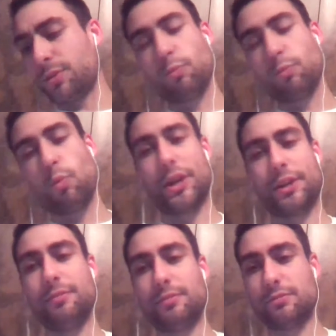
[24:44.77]

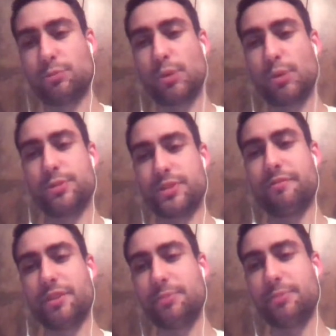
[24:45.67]
one Rose
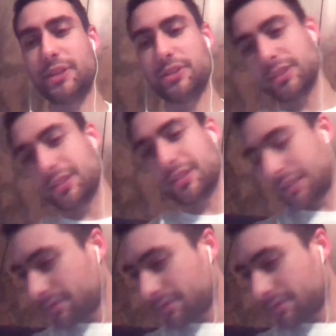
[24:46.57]
MVP season.